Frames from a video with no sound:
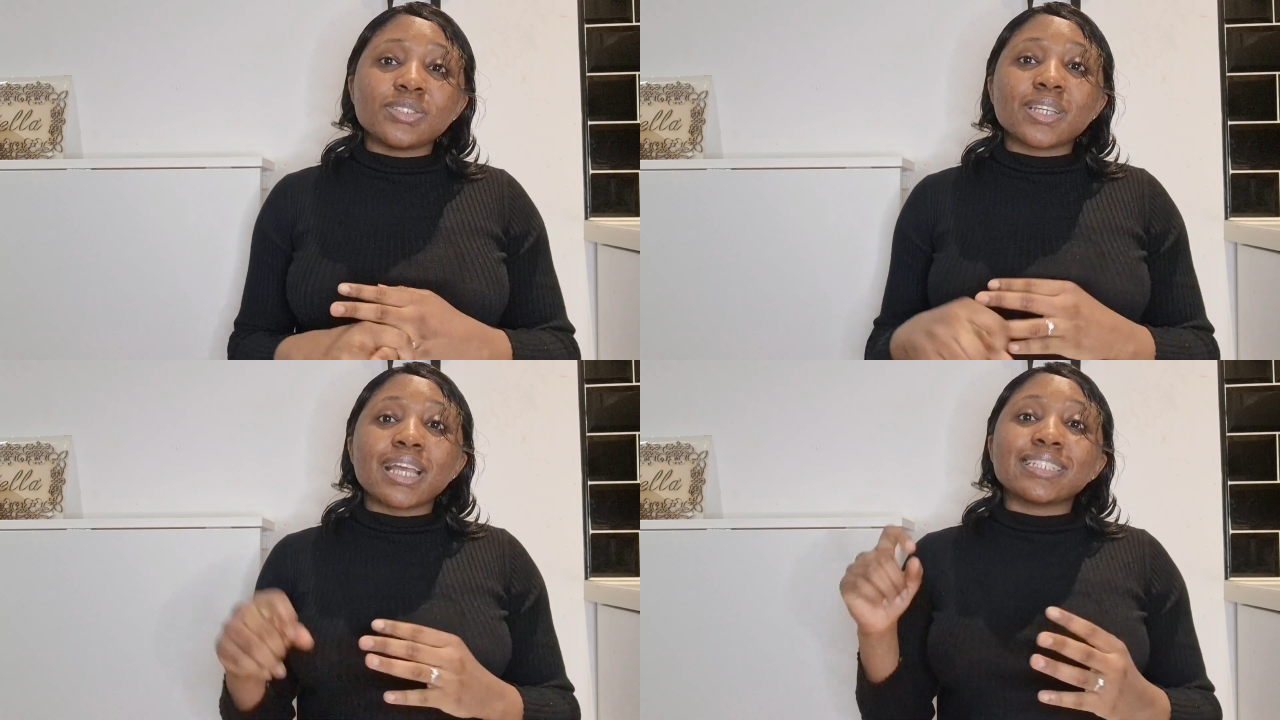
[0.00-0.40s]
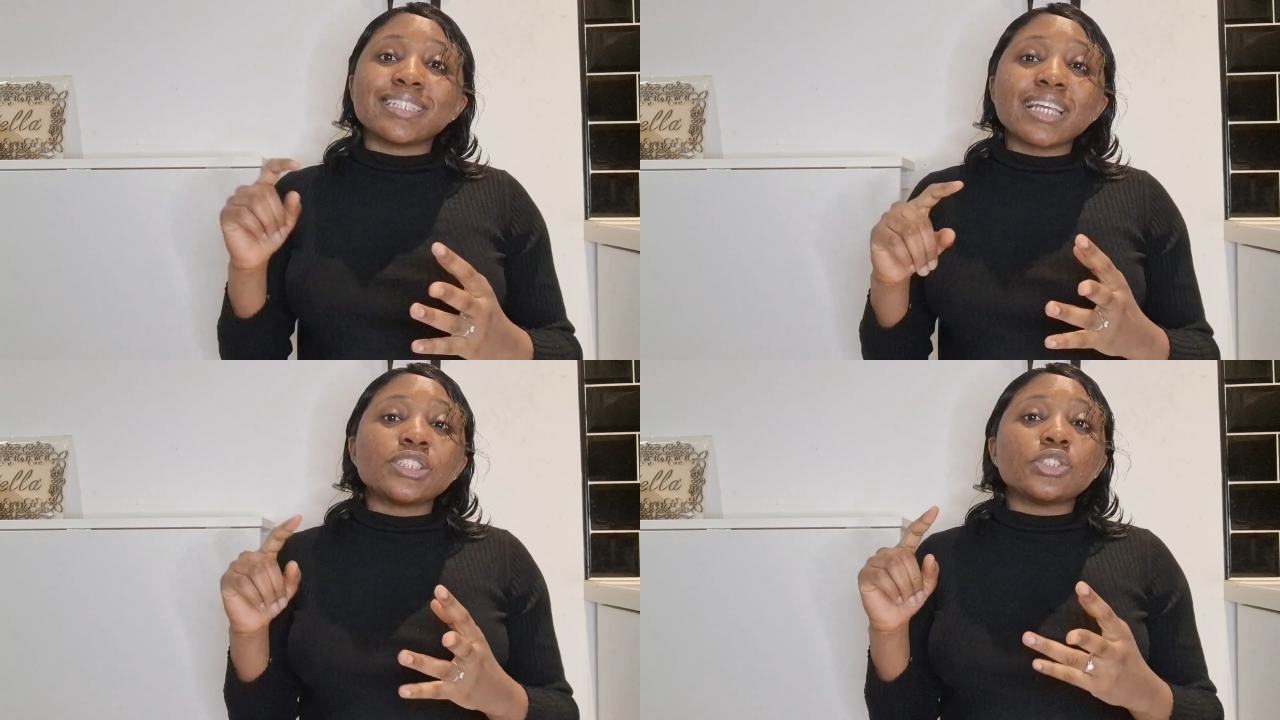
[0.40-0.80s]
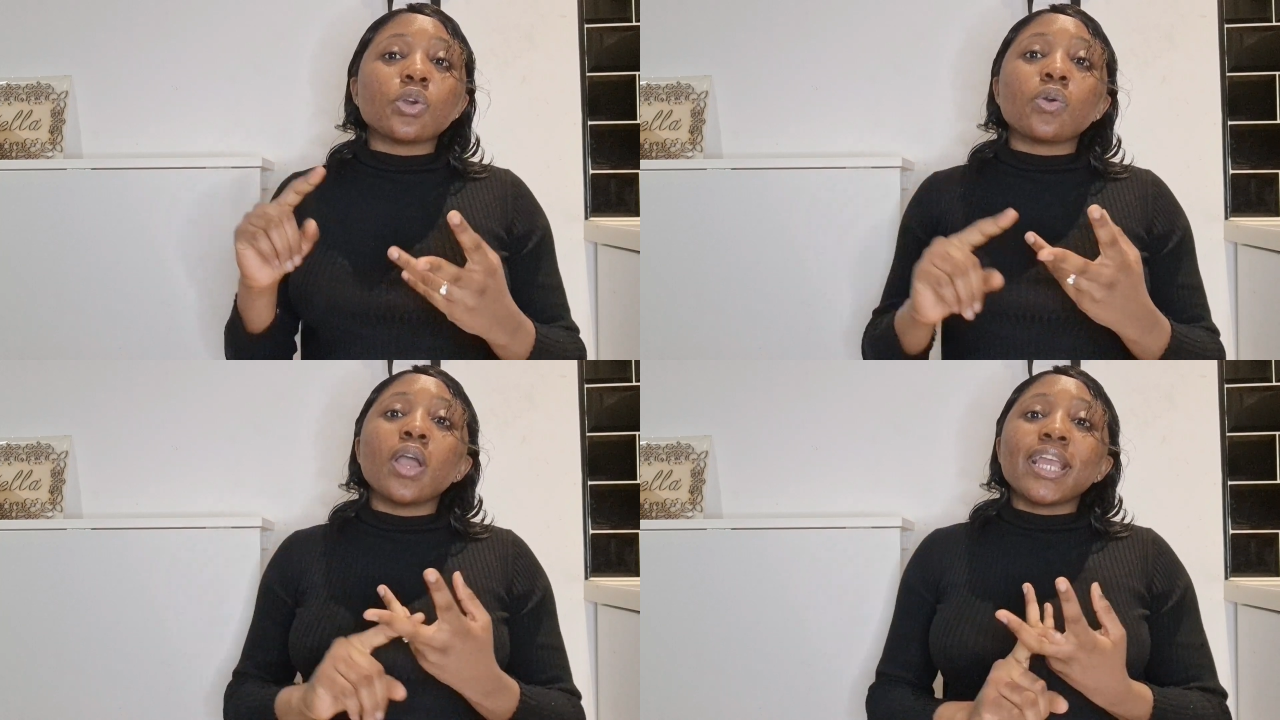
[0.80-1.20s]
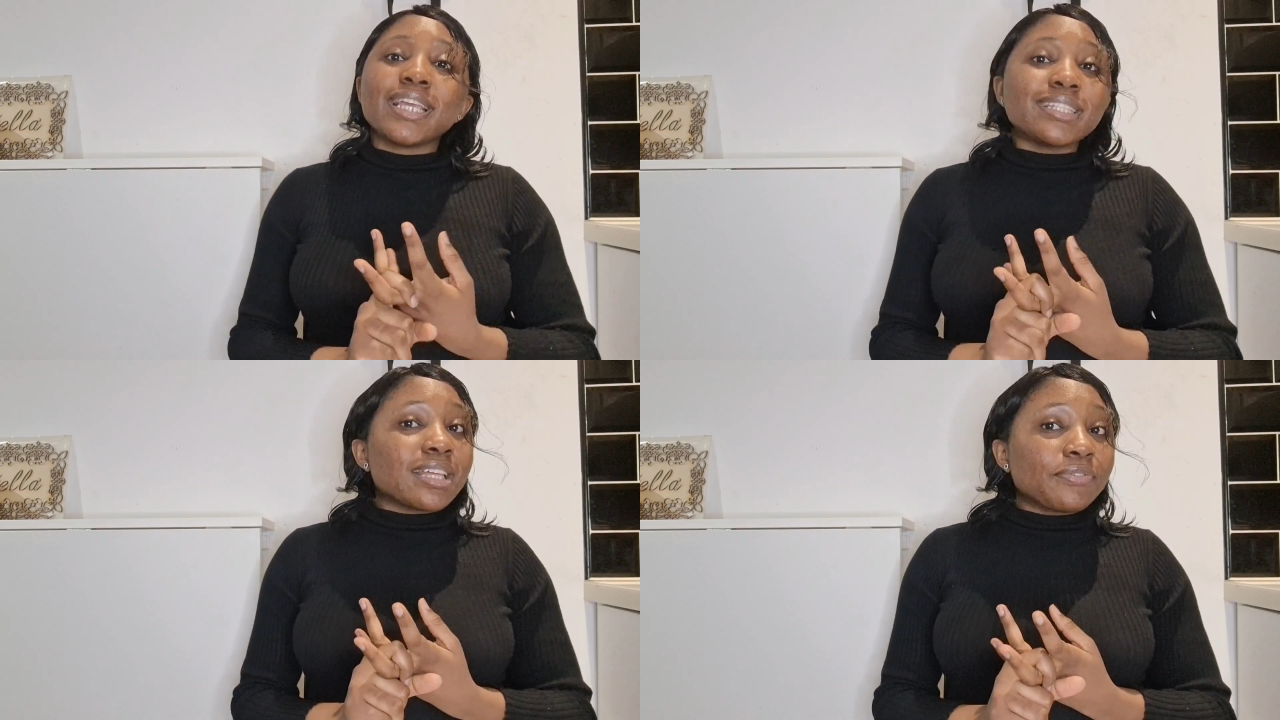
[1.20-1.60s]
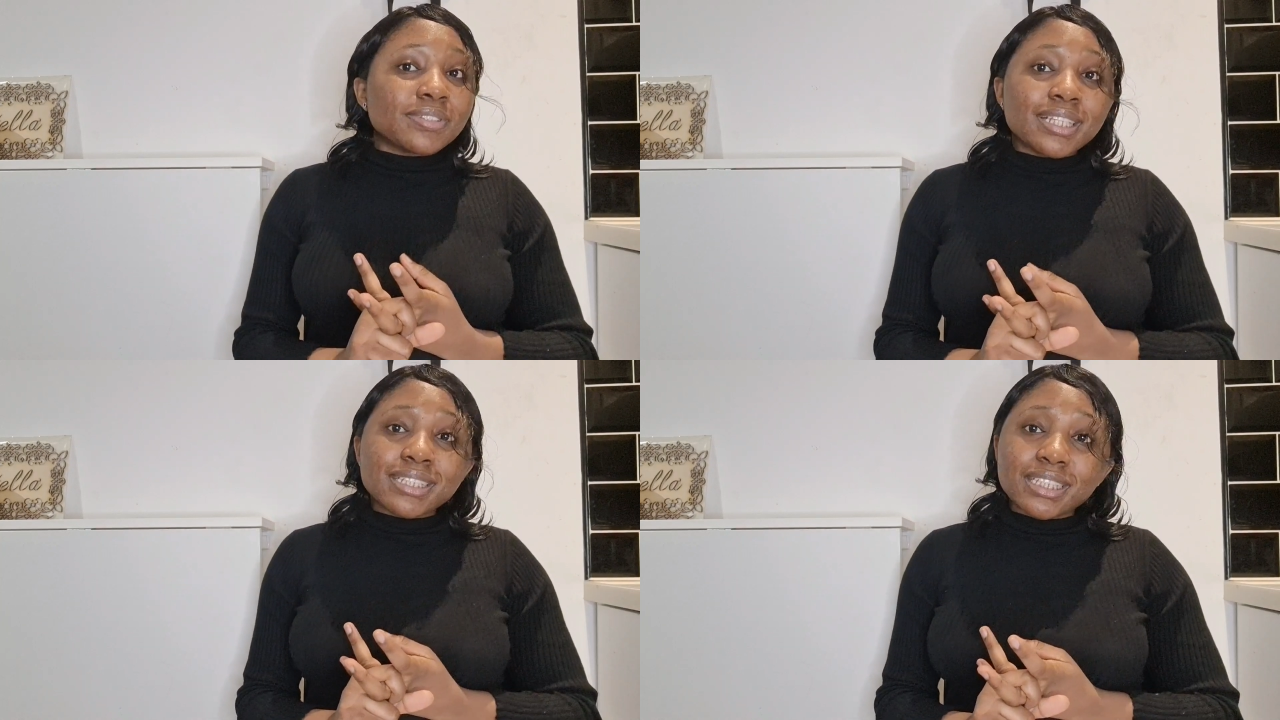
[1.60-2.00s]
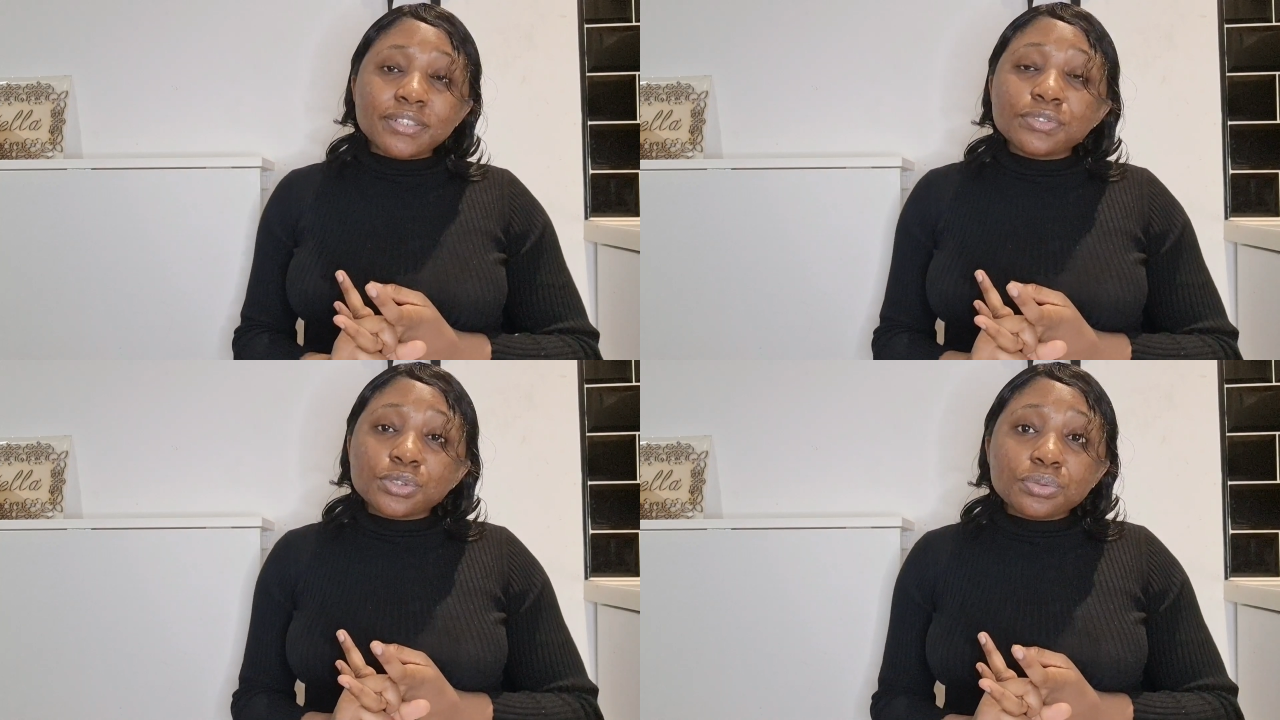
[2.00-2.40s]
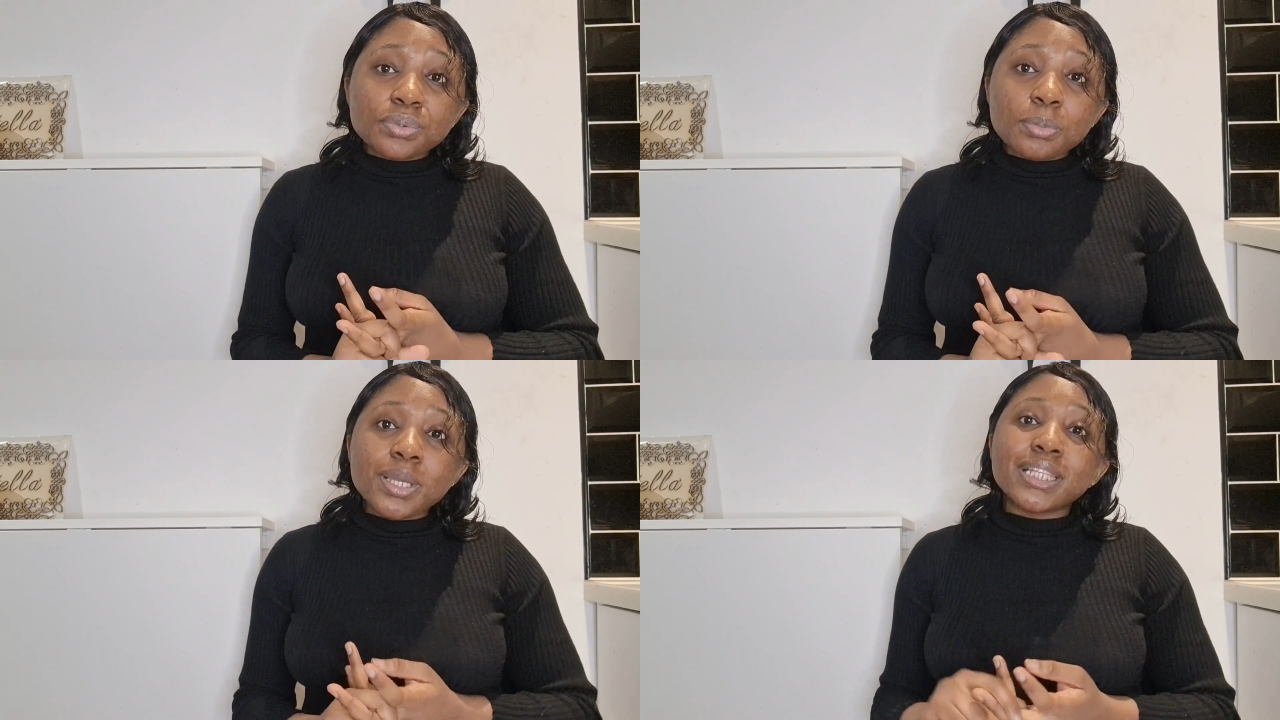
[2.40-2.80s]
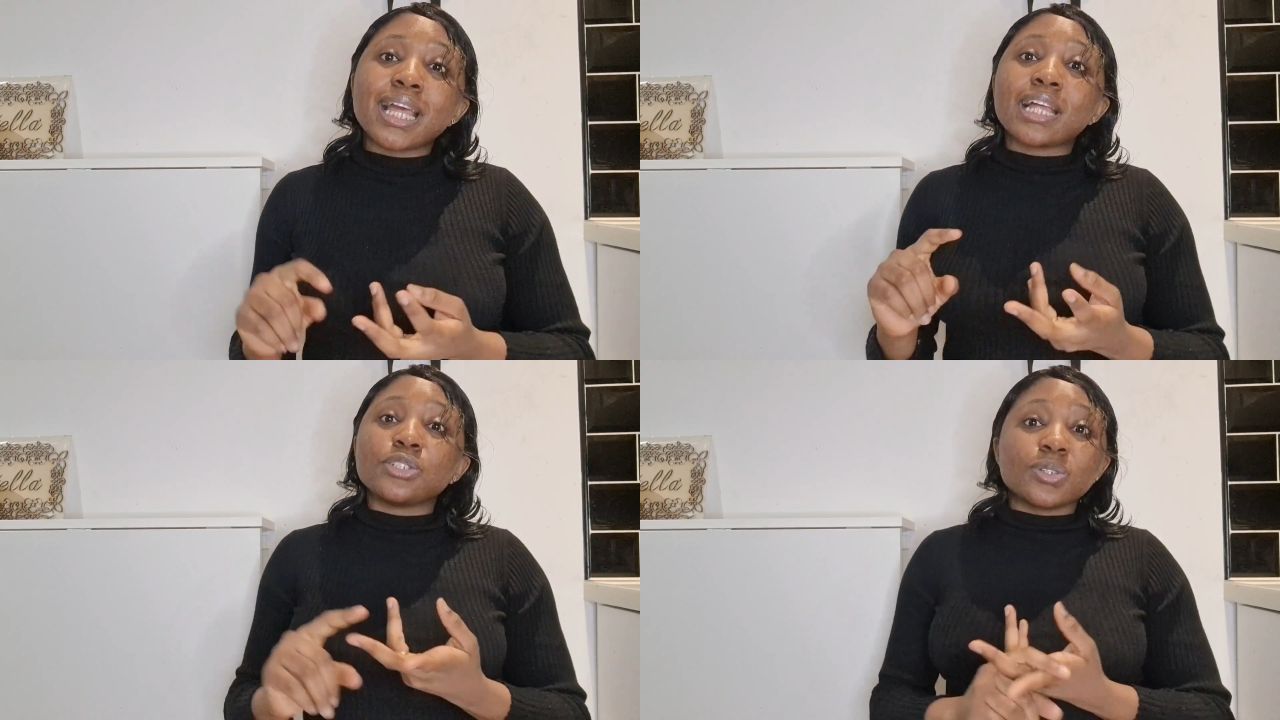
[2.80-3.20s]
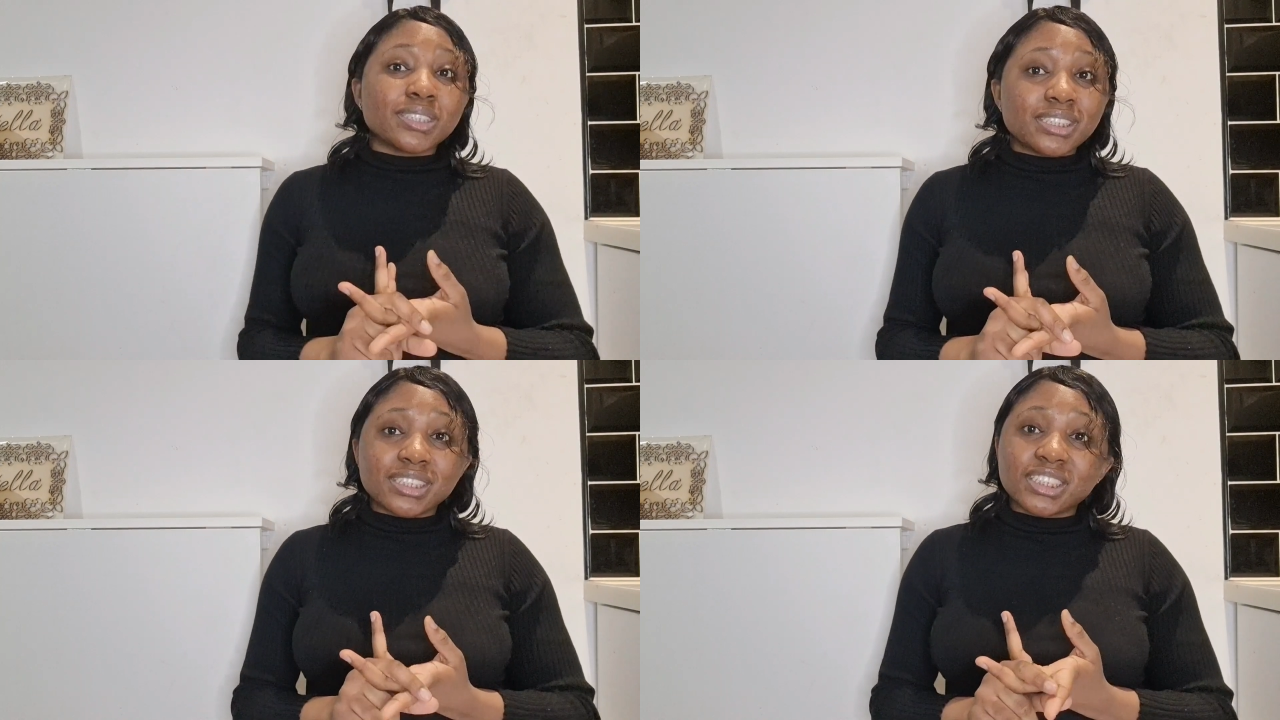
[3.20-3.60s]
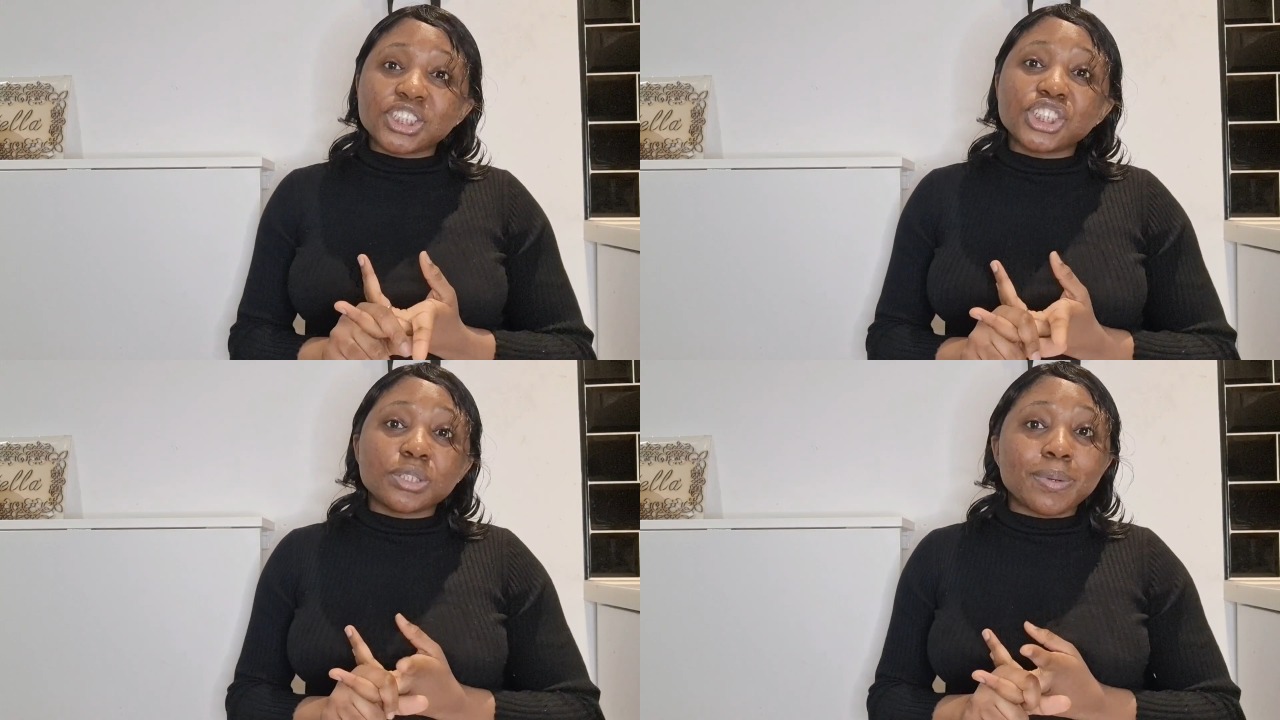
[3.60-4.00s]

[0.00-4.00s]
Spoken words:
you can get your indefinite leave to remain and your citizenship